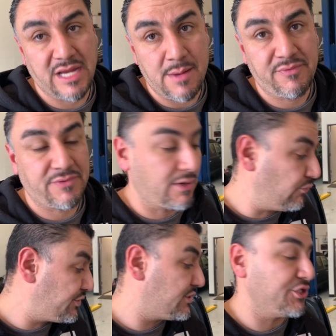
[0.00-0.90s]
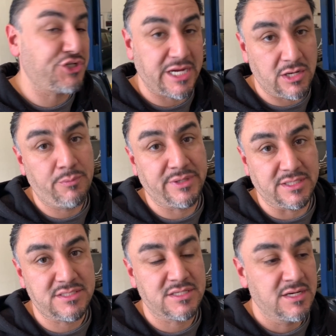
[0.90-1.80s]
the amplifier, which is a JL
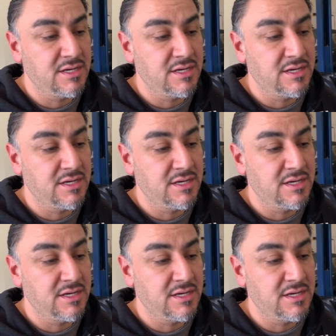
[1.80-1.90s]
piece.